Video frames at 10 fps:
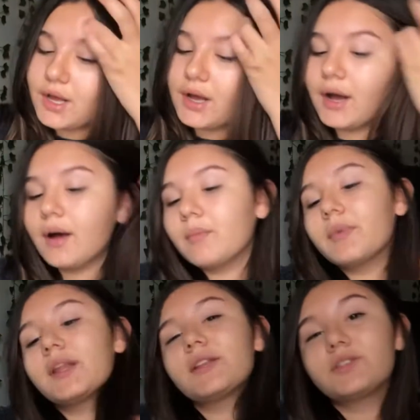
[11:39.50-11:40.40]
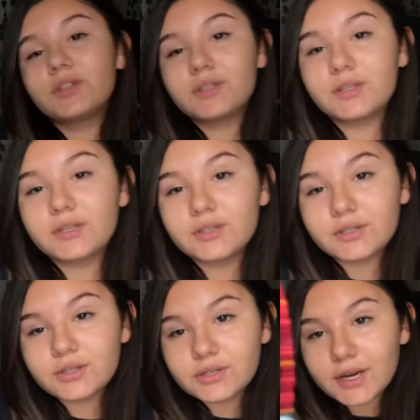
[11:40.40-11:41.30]
but it's just this
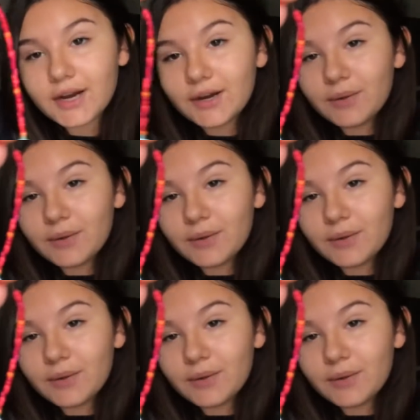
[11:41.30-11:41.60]
cherry